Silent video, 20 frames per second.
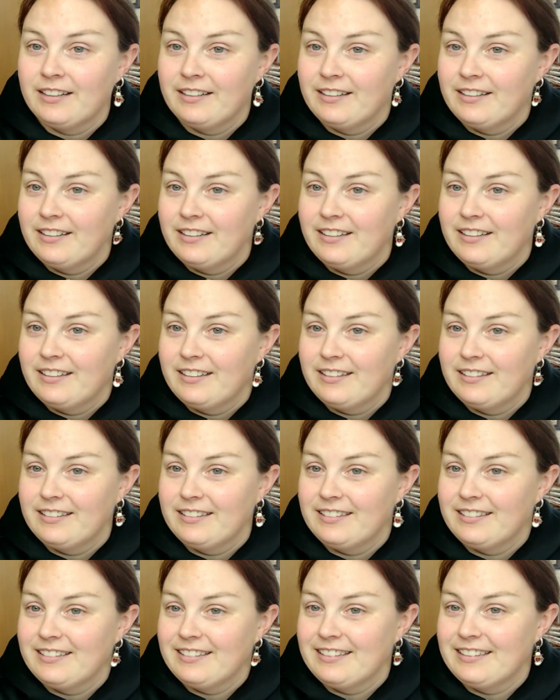
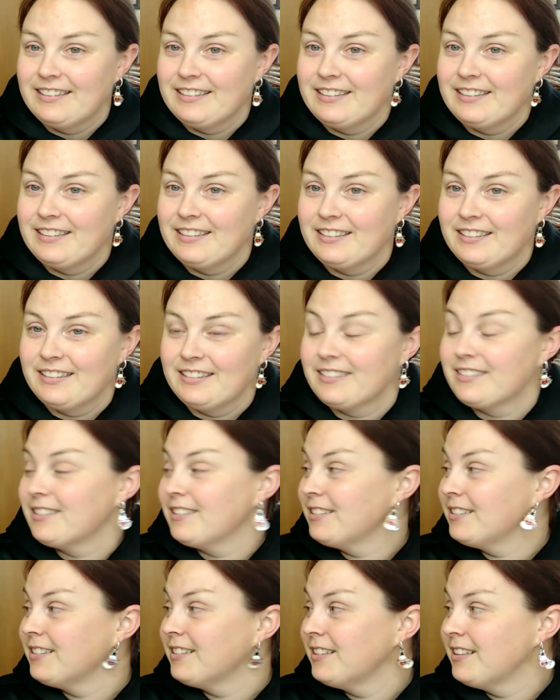
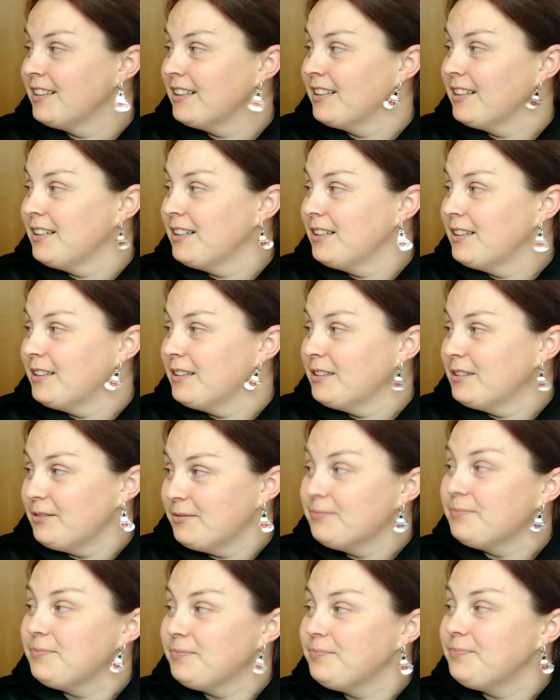
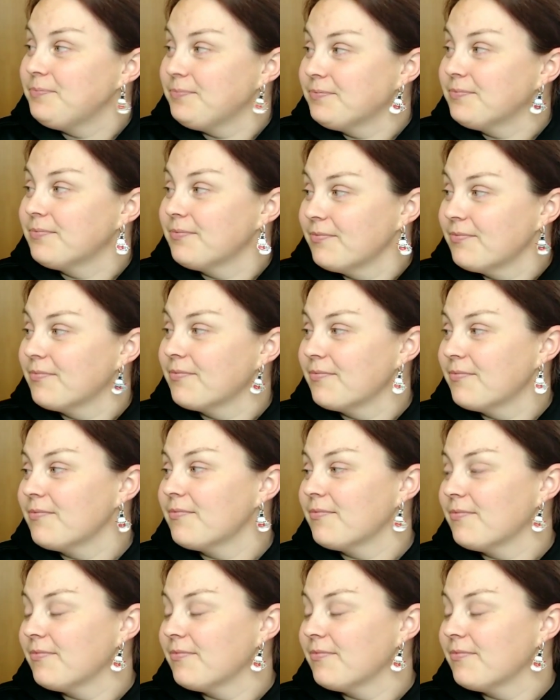(silent)